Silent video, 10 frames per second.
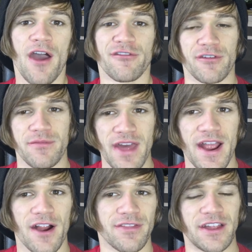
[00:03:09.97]
From
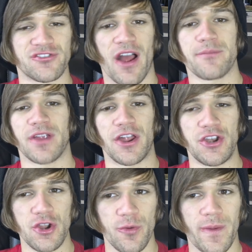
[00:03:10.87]
there, they dropped a
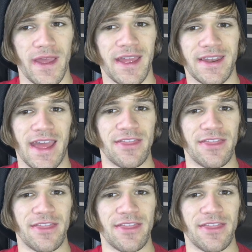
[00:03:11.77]
new pin